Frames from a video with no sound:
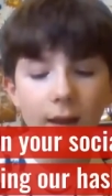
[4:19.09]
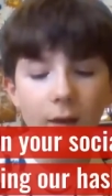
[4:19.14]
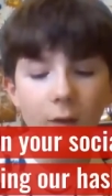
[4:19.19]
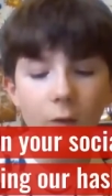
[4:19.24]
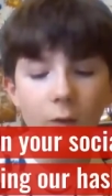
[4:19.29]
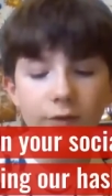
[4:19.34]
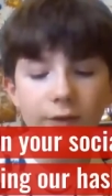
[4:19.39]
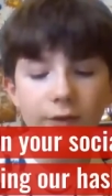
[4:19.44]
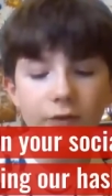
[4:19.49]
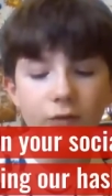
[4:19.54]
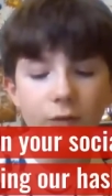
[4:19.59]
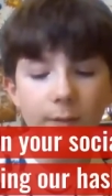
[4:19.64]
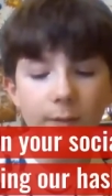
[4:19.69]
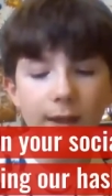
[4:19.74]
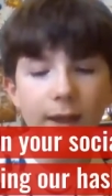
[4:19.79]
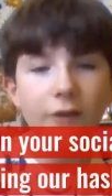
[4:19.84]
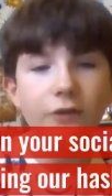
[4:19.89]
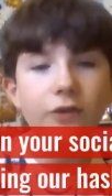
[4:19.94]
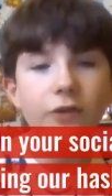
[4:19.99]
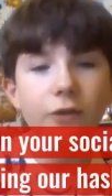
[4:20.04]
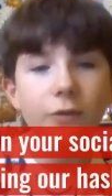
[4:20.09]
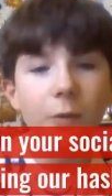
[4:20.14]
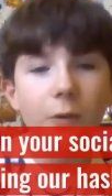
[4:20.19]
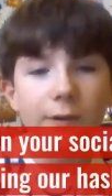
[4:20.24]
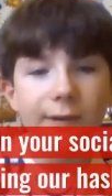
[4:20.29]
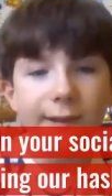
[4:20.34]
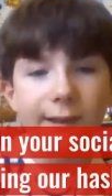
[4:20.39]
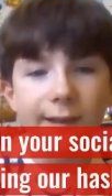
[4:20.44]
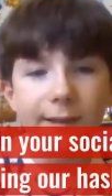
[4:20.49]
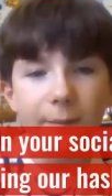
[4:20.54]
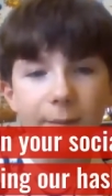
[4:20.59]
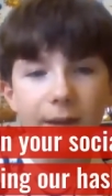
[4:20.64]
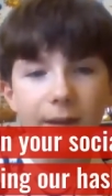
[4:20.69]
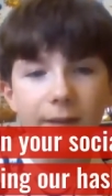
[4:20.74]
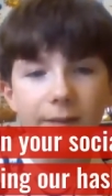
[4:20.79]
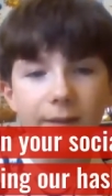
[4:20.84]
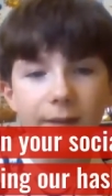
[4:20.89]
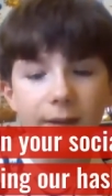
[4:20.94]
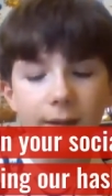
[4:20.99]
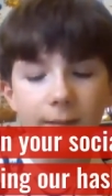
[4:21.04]
or discrimination towards
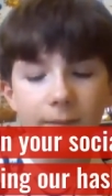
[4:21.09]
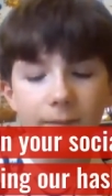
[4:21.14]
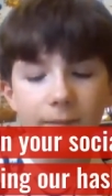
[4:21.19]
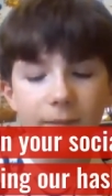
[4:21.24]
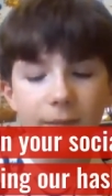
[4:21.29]
disability.